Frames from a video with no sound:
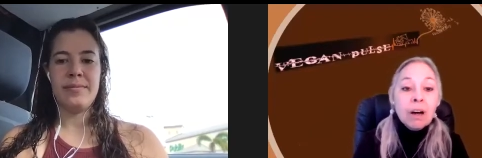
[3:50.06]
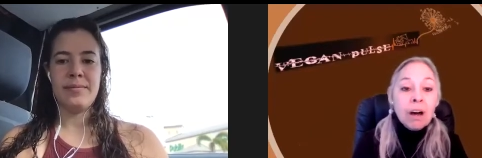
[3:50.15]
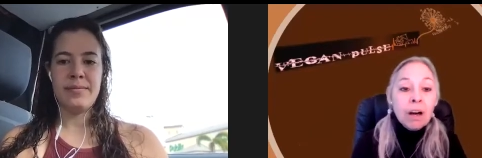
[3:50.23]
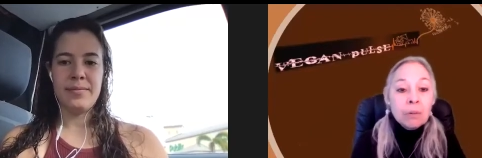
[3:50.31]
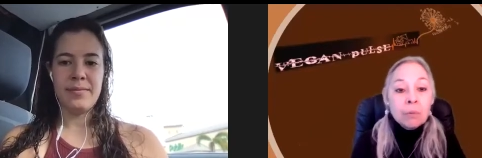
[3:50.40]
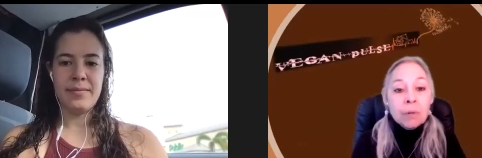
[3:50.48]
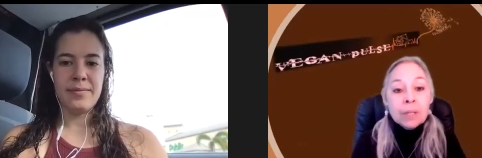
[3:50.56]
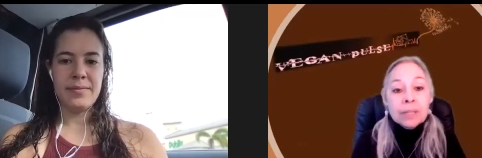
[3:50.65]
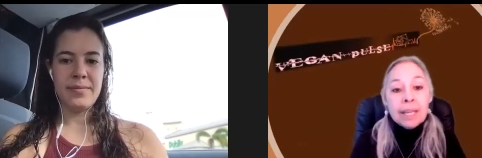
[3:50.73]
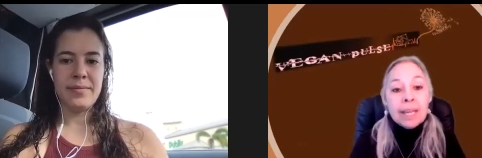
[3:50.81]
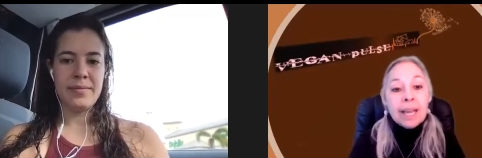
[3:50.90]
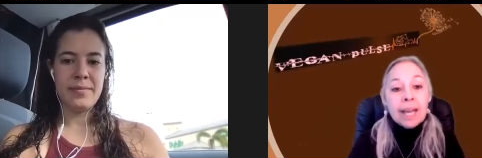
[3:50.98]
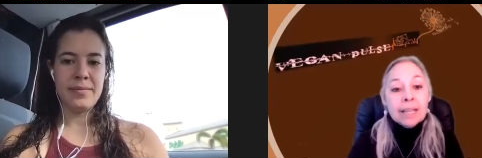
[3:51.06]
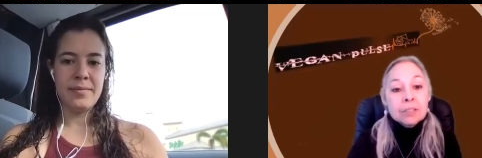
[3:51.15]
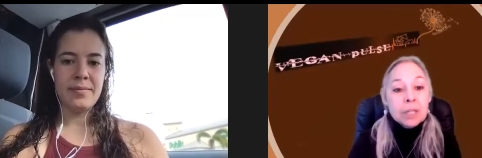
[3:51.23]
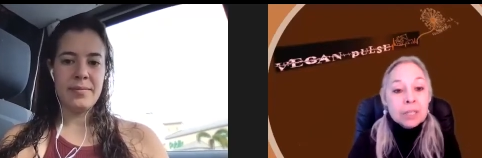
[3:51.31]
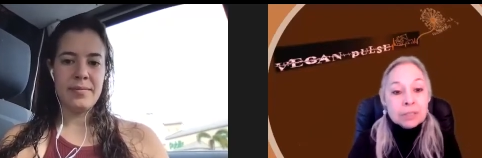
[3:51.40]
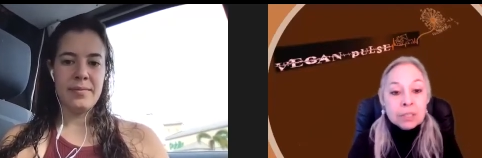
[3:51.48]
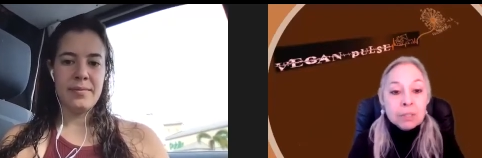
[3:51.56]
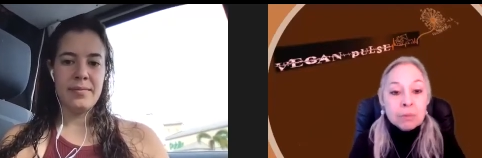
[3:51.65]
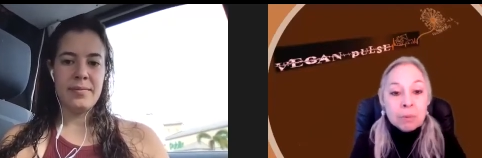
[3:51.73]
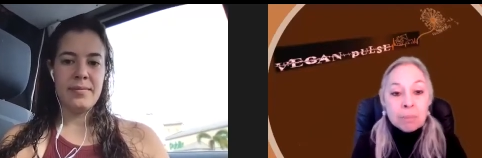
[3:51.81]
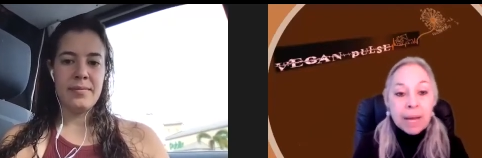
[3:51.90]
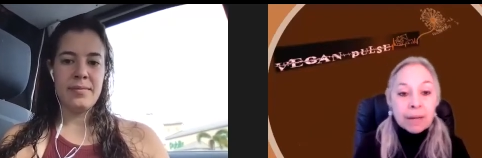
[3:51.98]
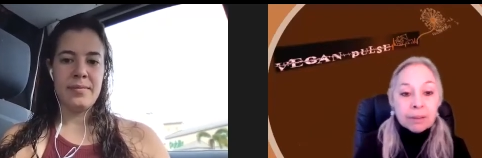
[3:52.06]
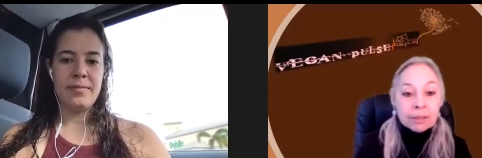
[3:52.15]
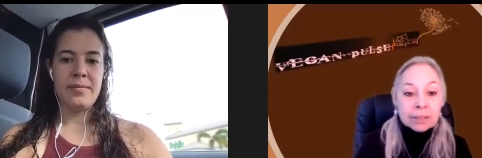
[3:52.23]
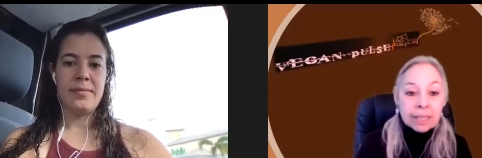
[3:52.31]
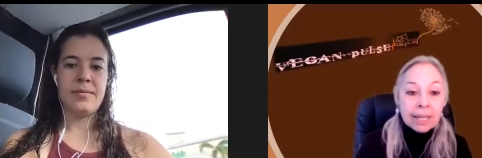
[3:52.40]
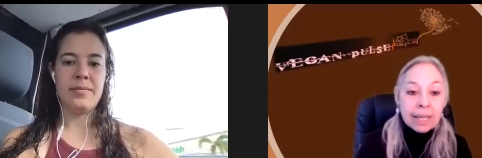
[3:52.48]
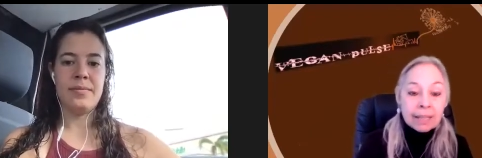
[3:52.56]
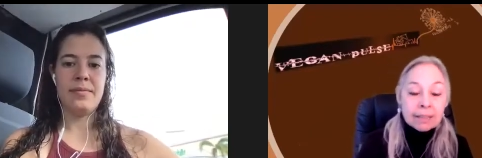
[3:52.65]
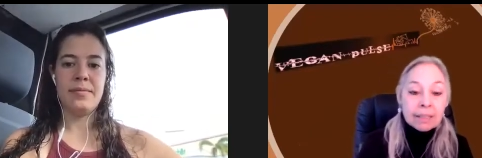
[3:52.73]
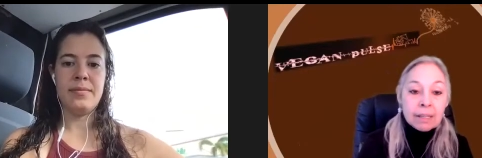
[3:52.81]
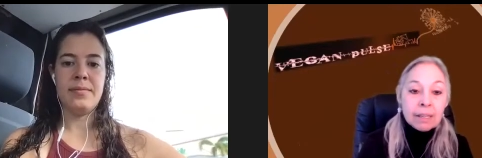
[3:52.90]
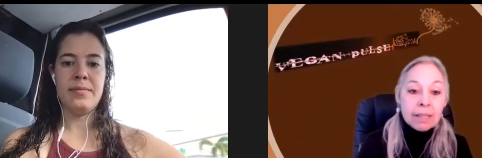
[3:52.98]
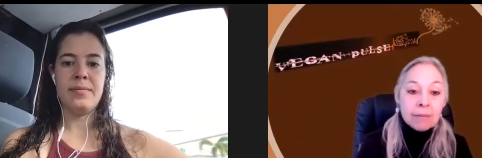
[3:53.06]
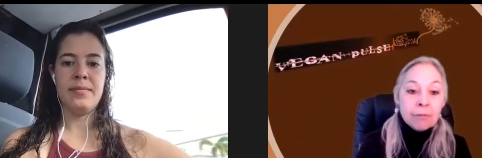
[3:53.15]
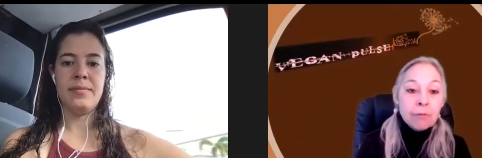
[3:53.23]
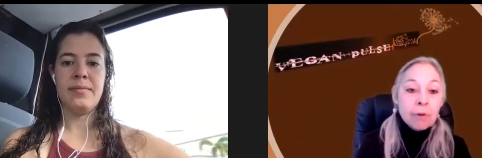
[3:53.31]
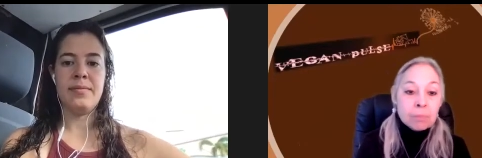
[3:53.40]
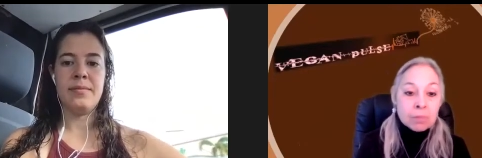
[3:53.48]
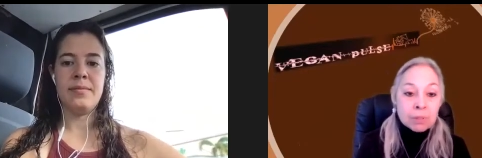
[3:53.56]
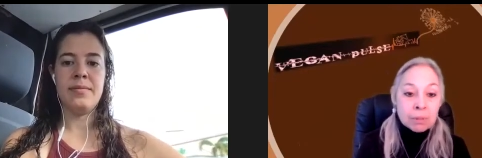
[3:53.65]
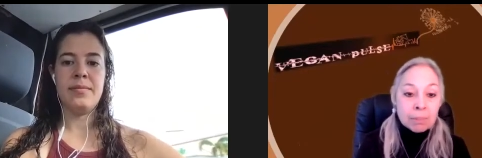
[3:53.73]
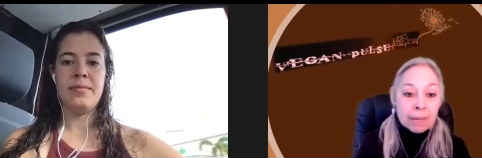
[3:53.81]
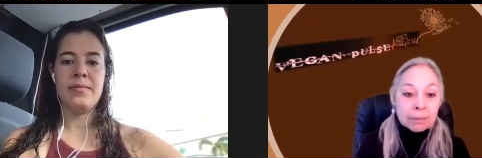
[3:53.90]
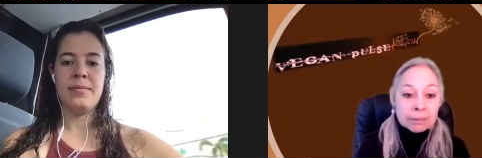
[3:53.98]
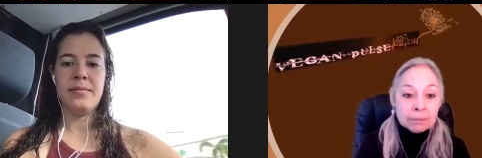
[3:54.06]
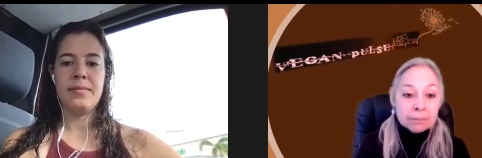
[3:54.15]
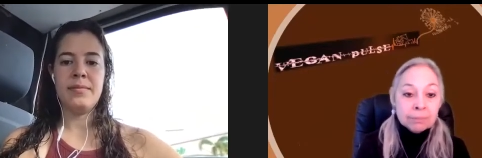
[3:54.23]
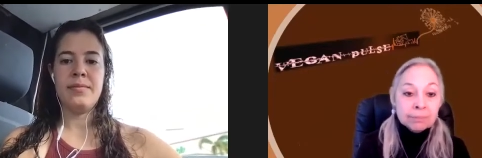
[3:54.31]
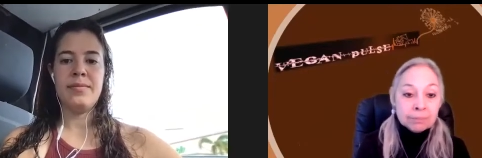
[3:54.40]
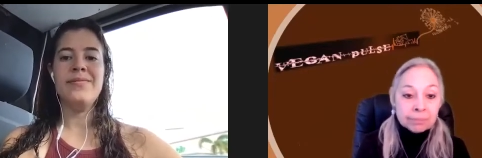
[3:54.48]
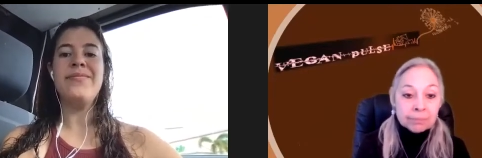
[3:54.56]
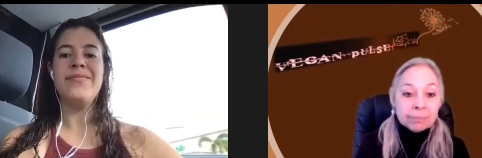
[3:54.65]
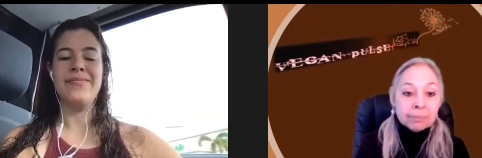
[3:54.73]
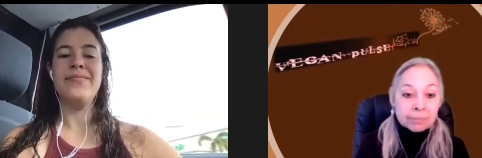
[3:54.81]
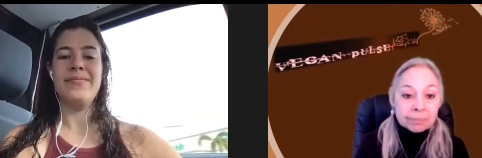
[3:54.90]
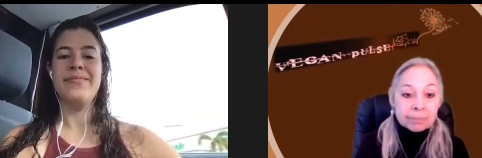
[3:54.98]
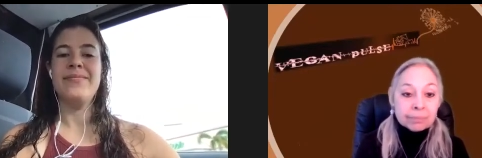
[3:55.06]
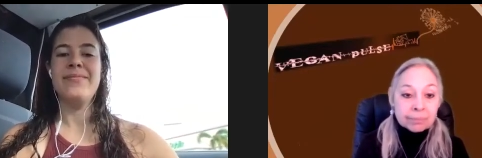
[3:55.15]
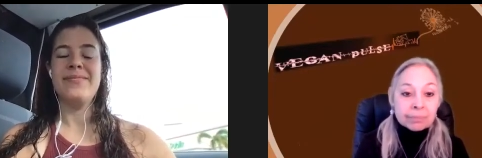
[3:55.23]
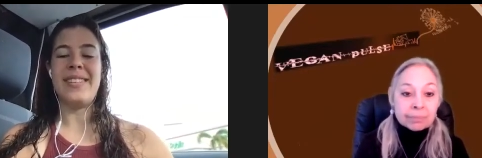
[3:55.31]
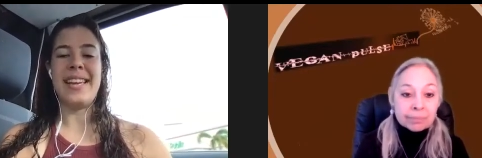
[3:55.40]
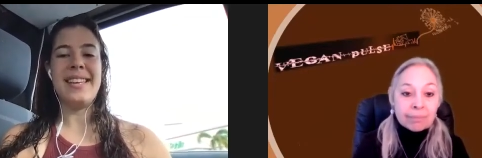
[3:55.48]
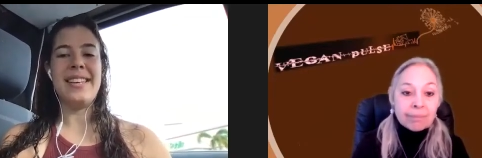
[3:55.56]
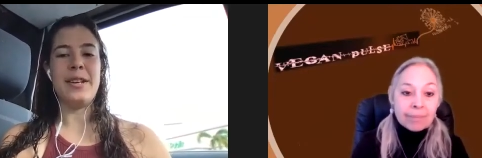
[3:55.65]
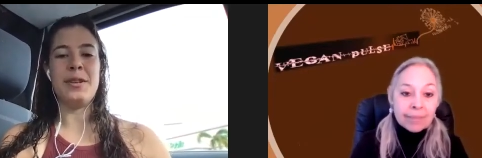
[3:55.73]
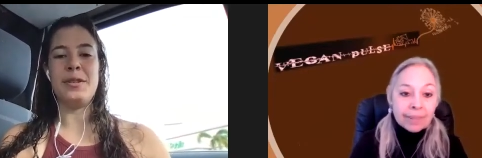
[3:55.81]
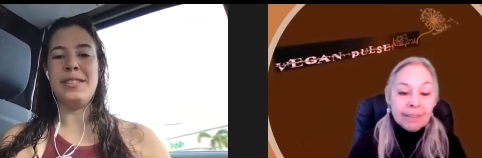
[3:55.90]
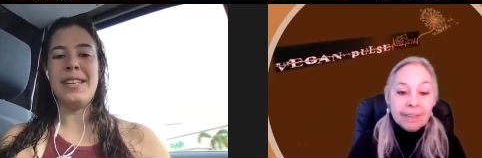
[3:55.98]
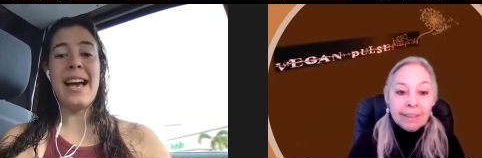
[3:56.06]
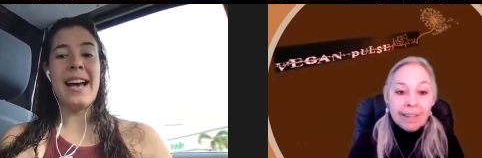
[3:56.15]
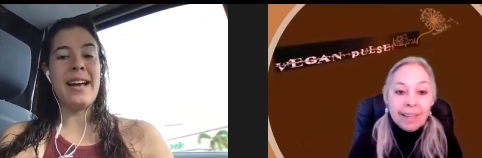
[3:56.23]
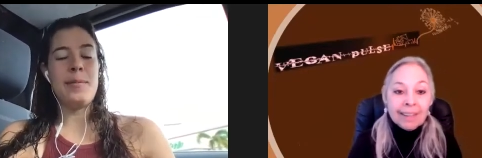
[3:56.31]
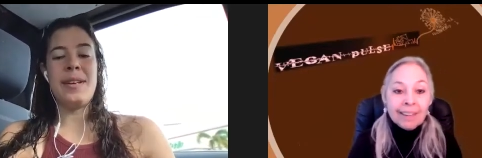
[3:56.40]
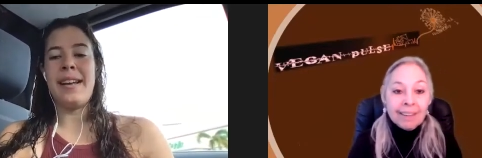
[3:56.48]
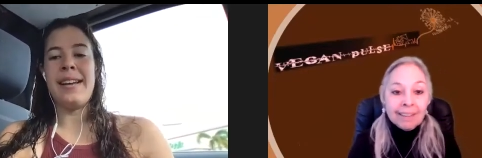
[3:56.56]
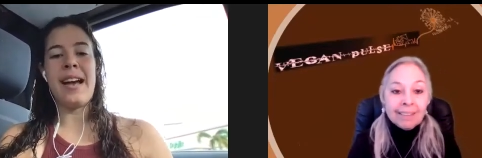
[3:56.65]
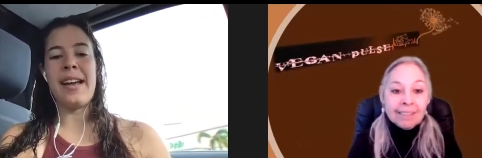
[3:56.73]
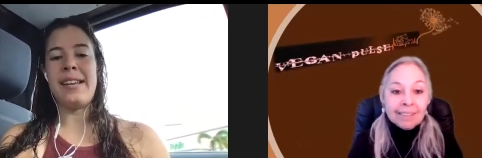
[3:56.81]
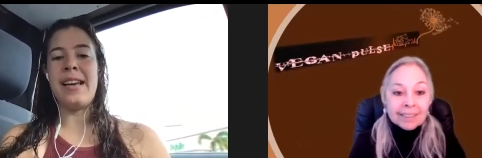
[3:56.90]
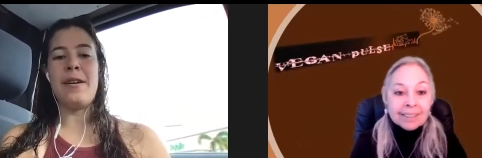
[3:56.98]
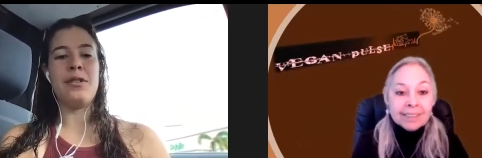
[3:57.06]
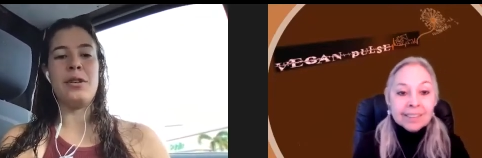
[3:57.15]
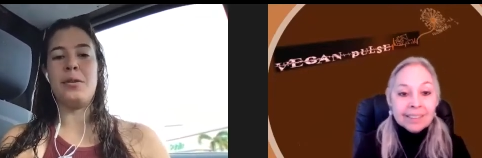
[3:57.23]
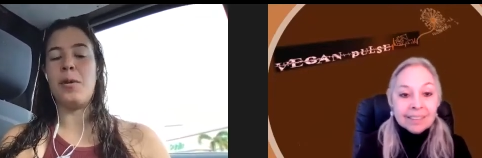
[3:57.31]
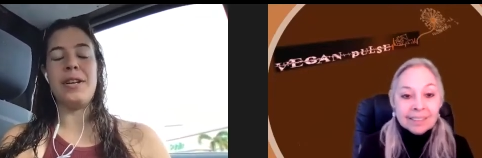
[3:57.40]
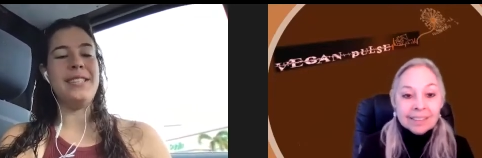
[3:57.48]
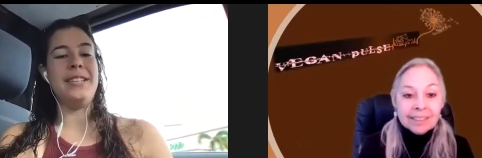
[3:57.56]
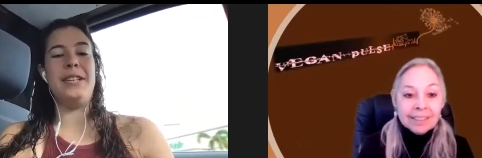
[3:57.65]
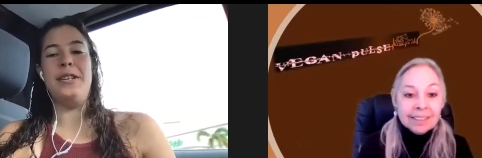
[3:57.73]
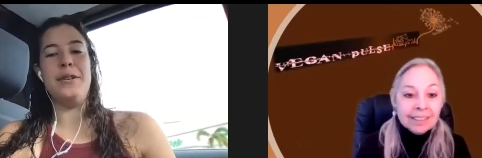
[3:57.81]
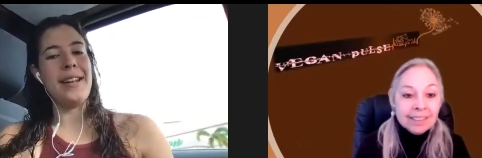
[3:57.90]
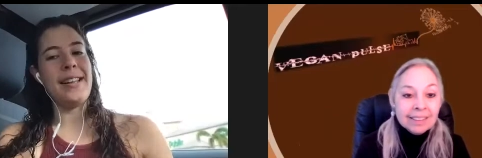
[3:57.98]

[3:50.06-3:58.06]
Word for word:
Speaker 1: on what they had talked to you about and informed you about
Speaker 2: Thank you. Yeah. I mean, I, I never wanted to do